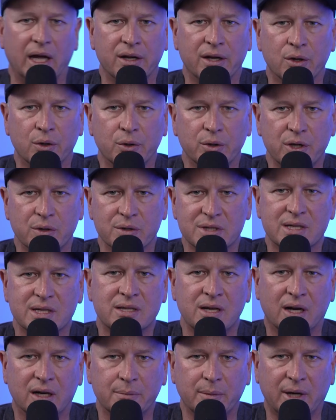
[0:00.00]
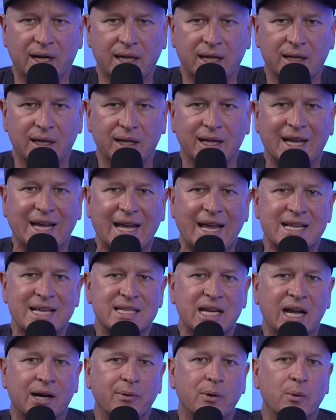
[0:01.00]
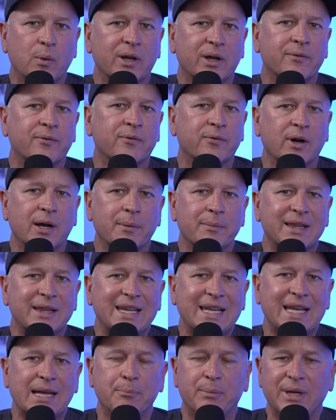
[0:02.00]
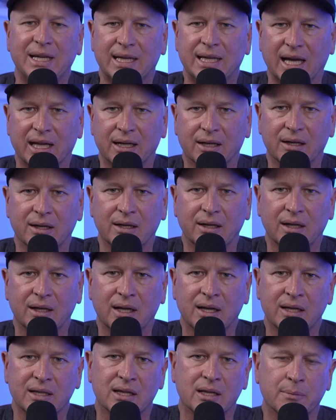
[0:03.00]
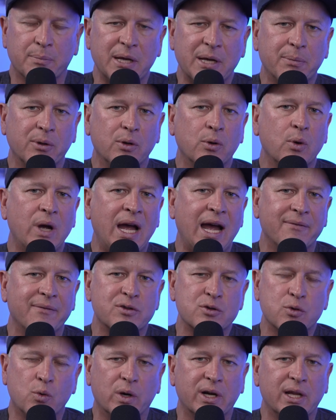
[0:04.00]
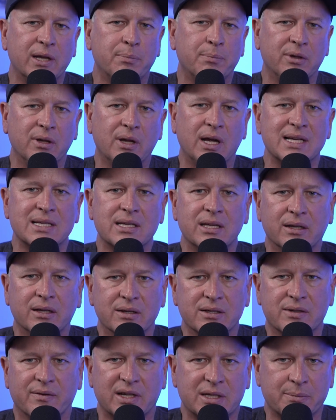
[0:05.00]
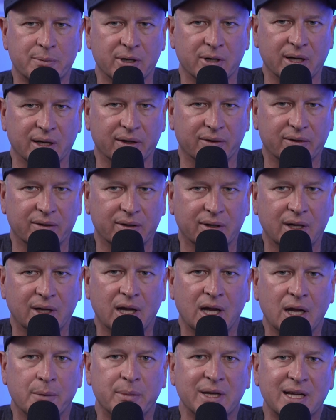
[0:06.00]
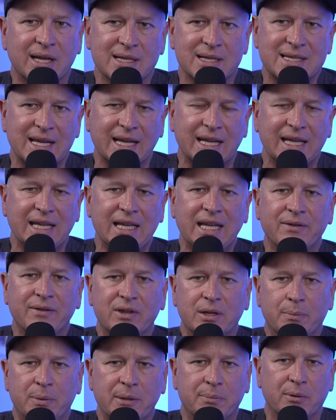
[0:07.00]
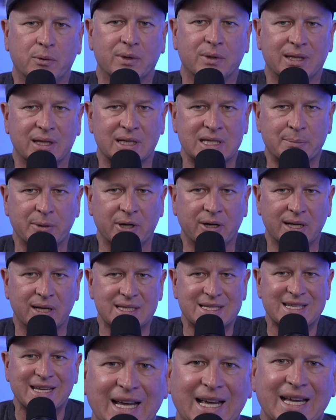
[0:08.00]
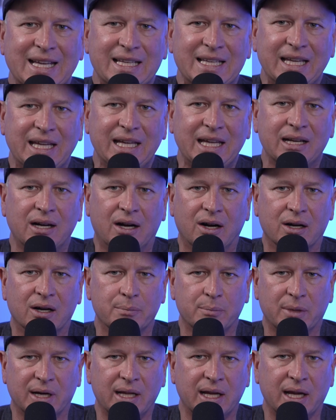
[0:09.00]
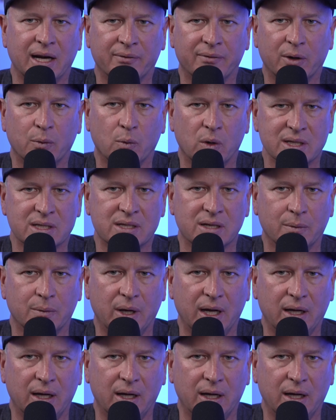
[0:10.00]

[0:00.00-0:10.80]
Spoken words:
And who uses hard money? It's everyone from the beginner to the people who have 20 plus years of experience, because even the people with experience need hard money every once in a